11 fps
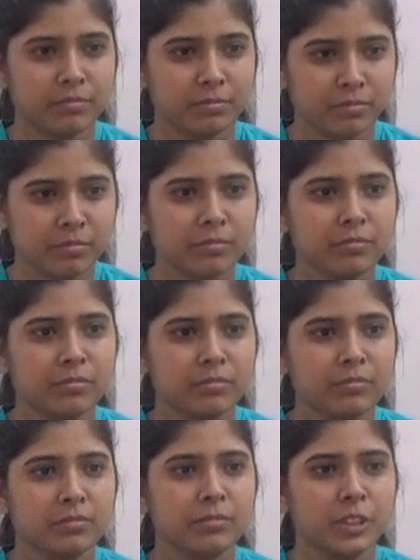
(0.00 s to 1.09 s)
So
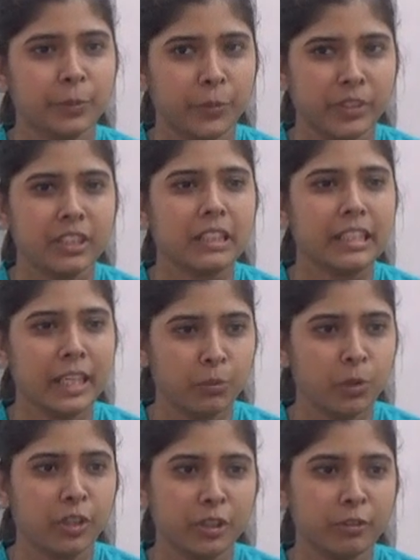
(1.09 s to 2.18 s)
presently, I'm
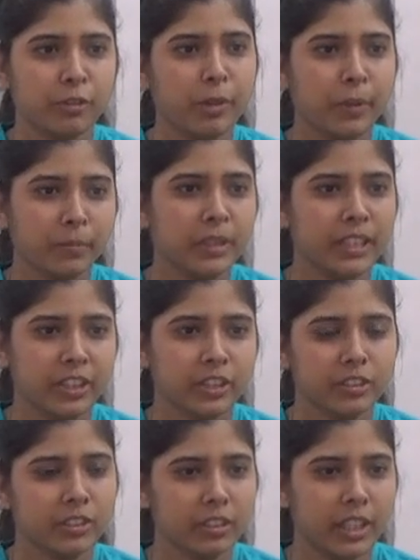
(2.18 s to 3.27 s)
working for my
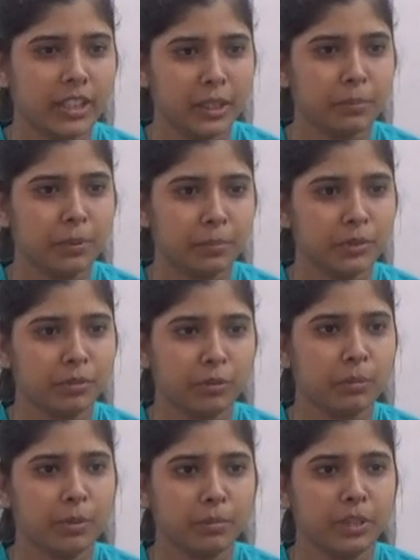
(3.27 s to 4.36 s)
publications, sir, writing papers for
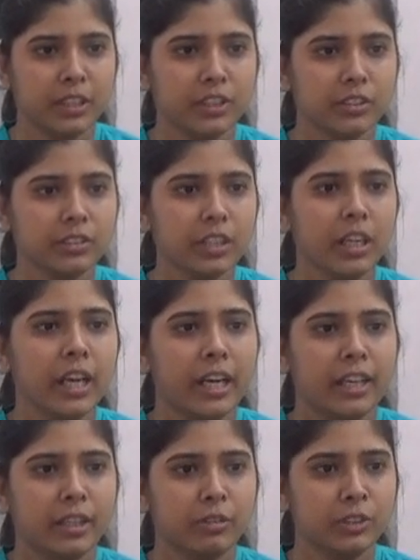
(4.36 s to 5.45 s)
my publications,
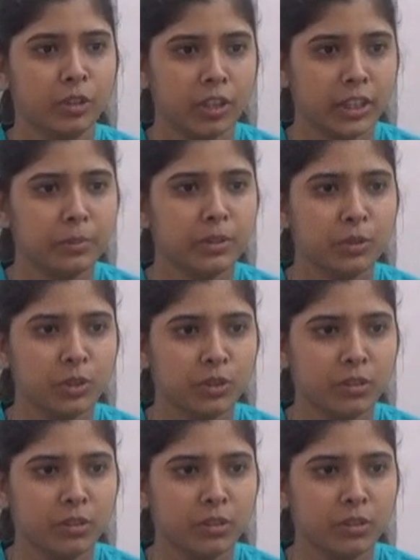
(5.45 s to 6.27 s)
and I was not able to.